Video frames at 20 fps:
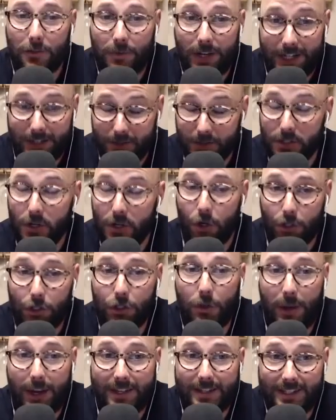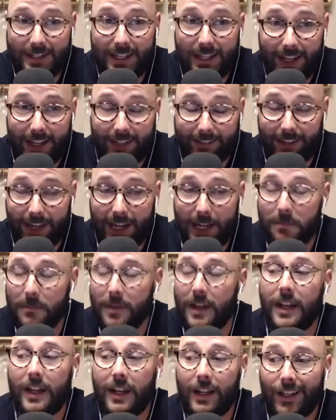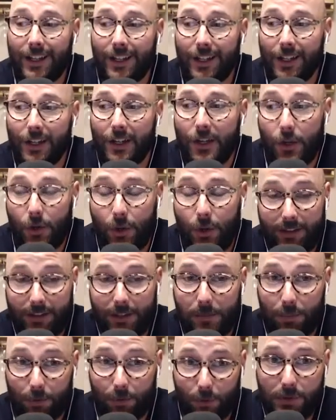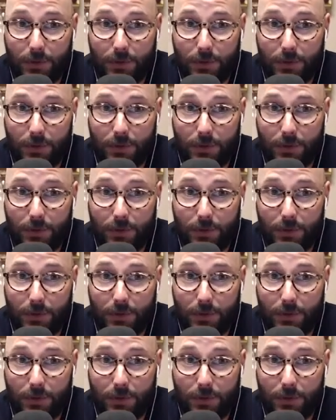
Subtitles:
riders on USD at that time who had the pro